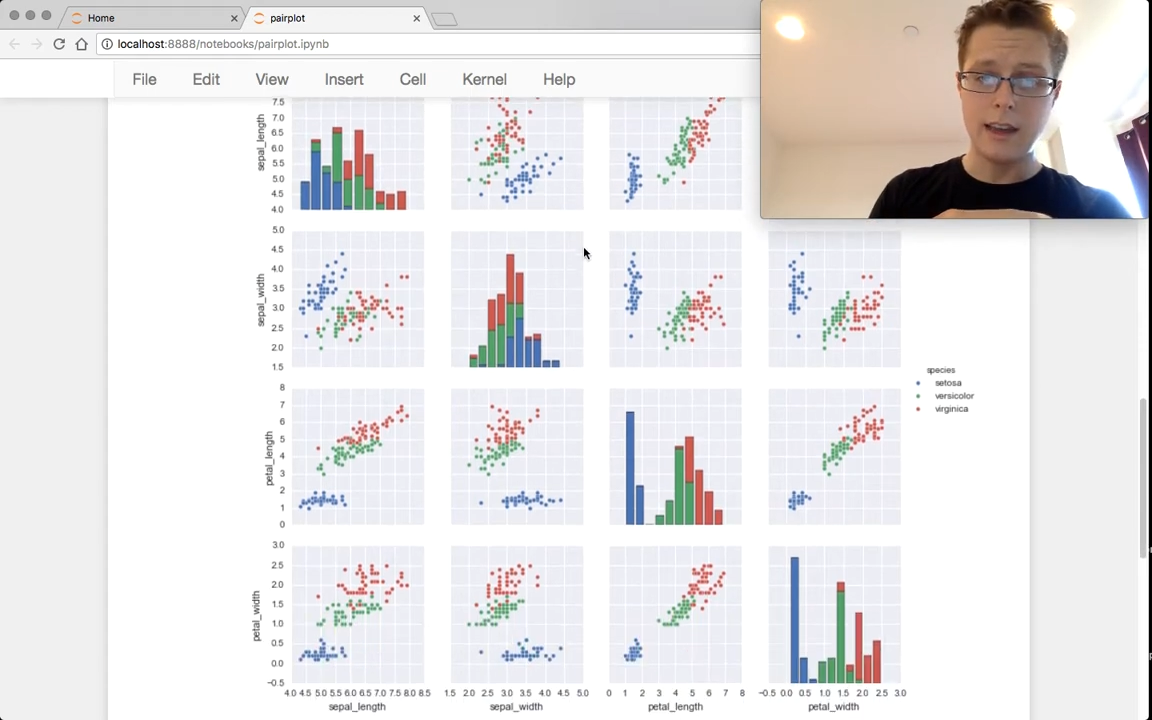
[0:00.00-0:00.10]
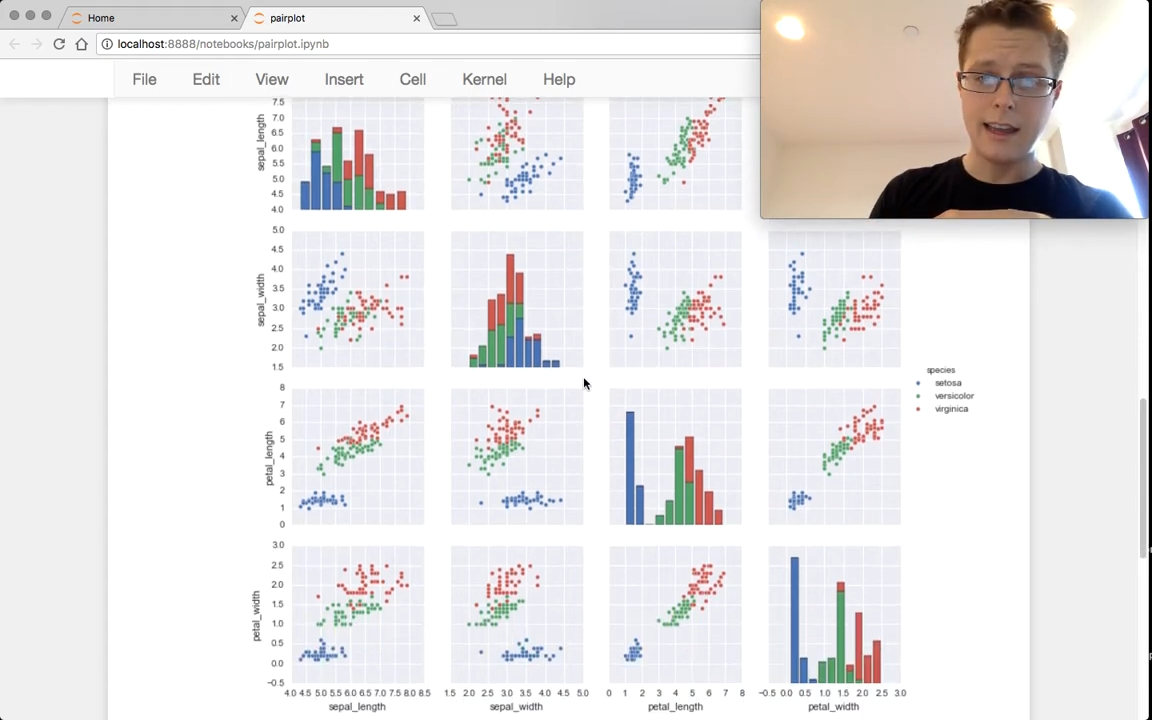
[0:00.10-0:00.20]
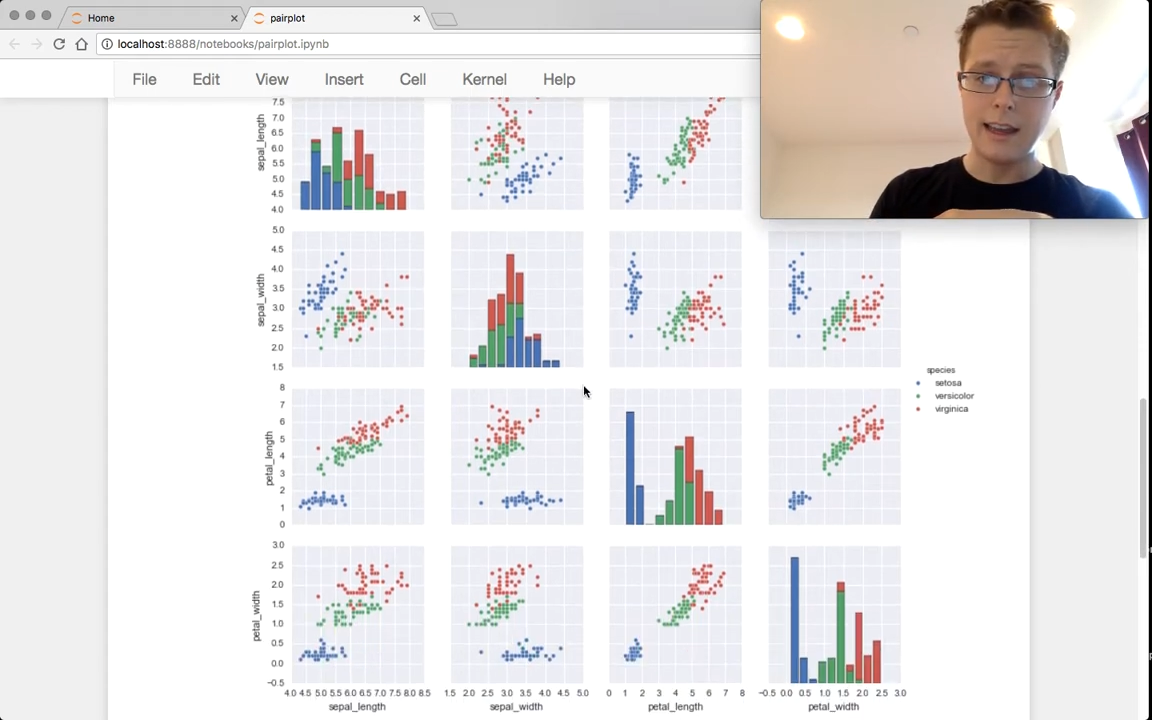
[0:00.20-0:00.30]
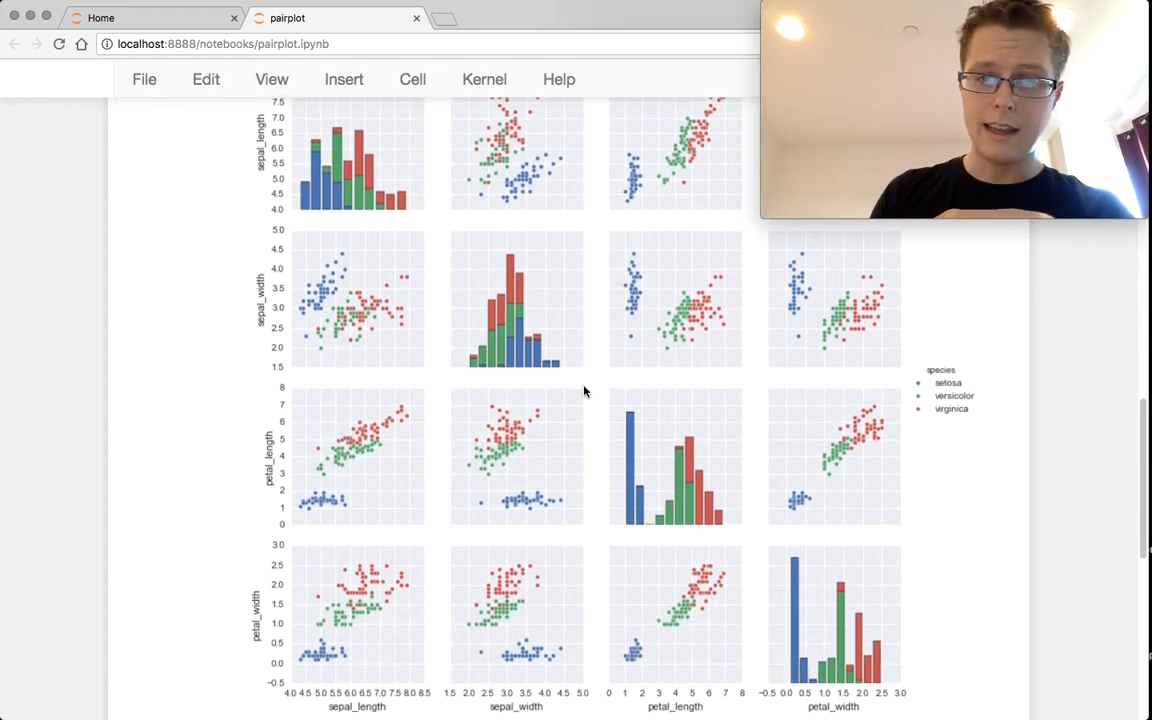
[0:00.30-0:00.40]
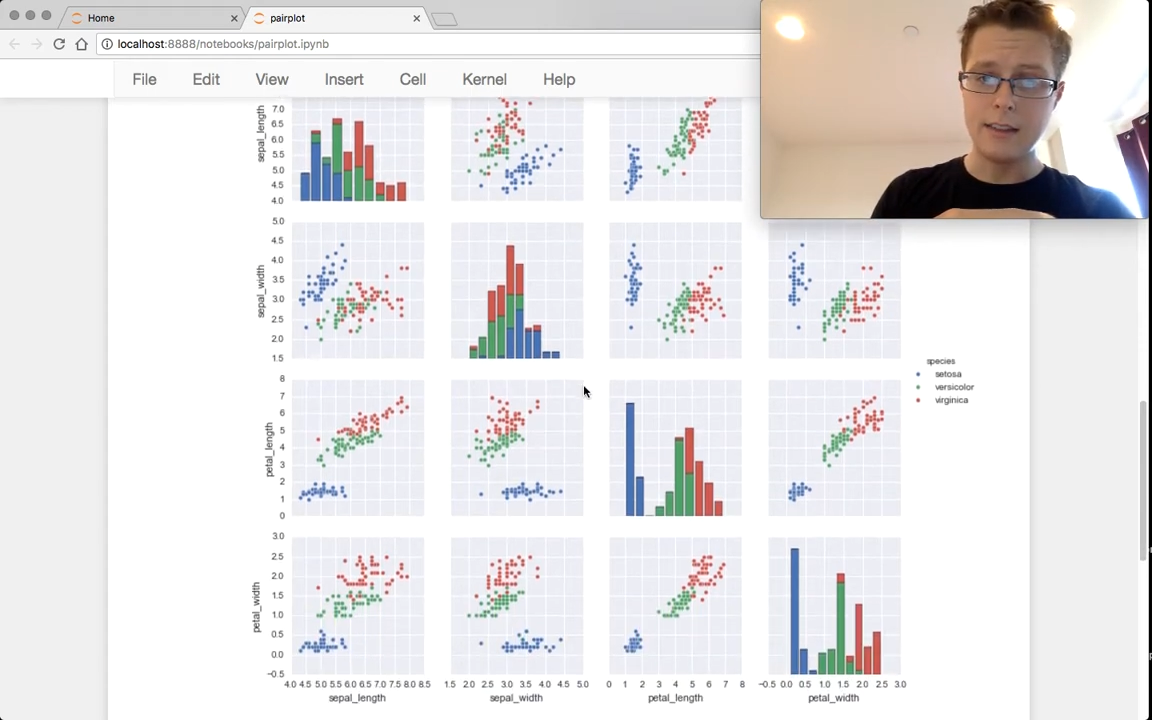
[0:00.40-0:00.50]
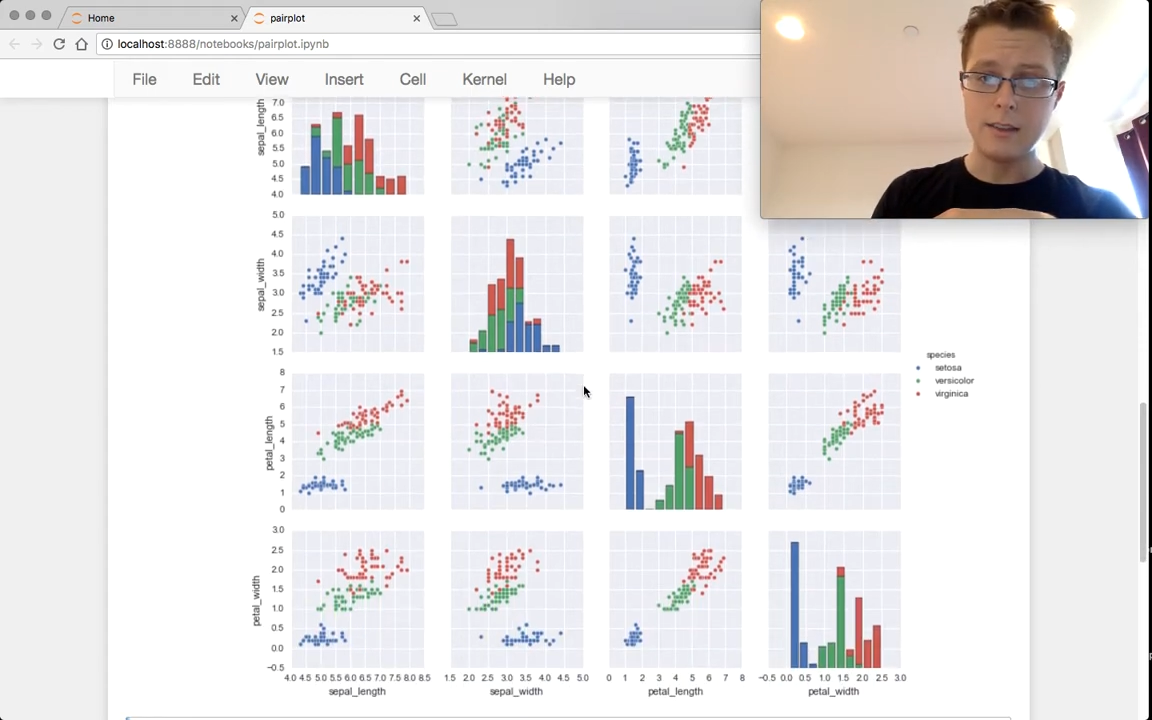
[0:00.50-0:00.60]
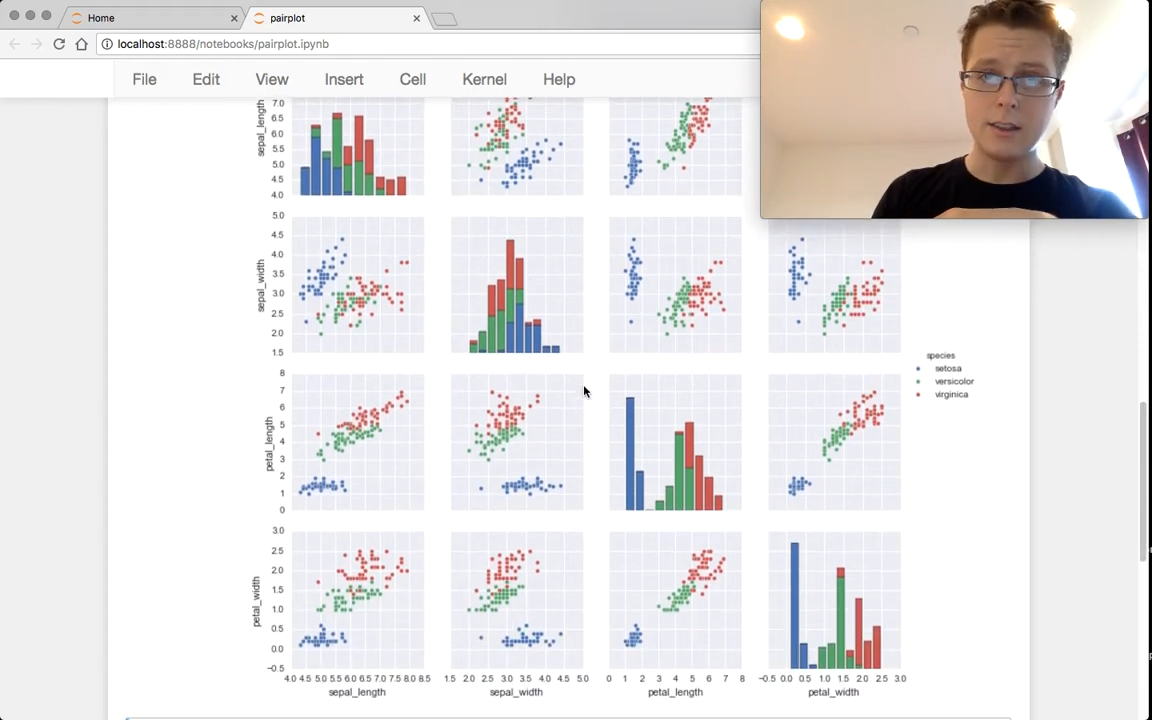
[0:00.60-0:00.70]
and